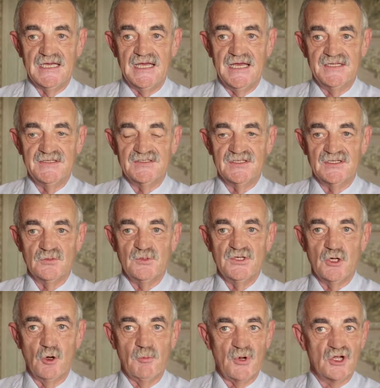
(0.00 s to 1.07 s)
And uh, we
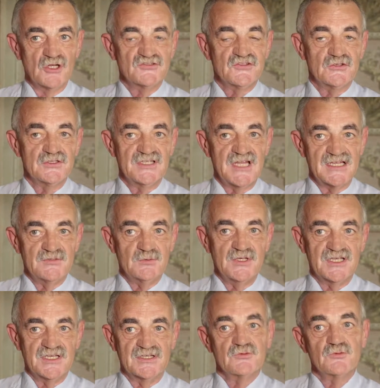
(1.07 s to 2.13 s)
hope also that we
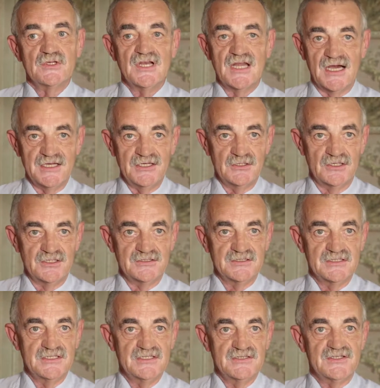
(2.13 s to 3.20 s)
can rely on
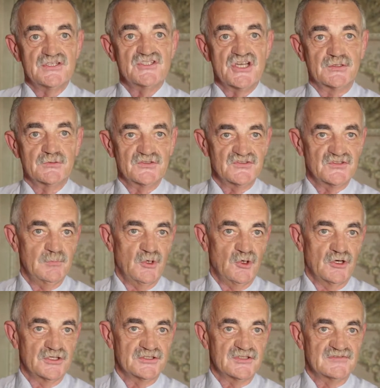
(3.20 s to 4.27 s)
the general
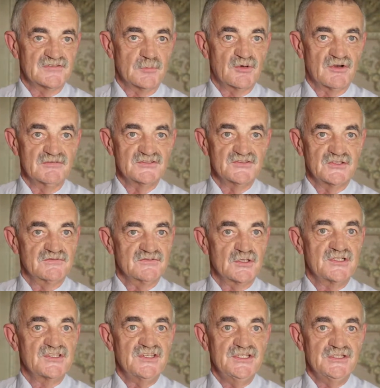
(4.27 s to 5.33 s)
support of the province of
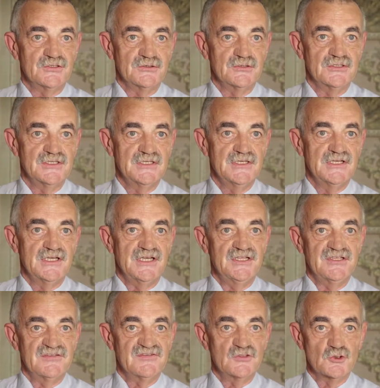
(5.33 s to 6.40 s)
Trentino
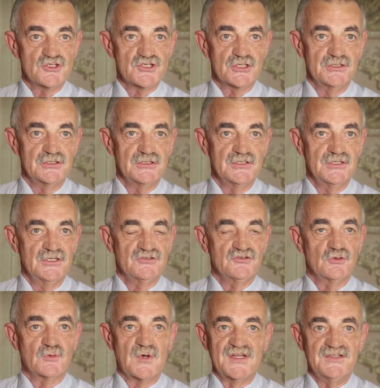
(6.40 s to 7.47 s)
in the future
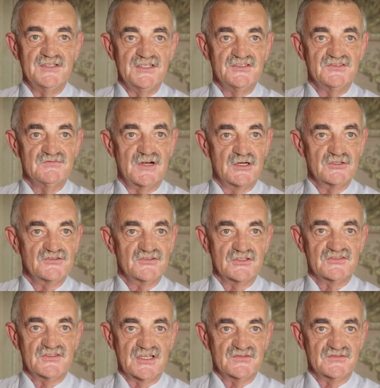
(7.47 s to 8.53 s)
to run this very
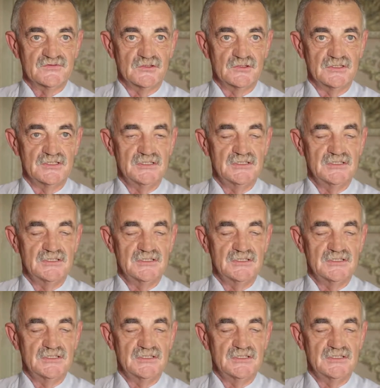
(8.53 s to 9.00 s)
successful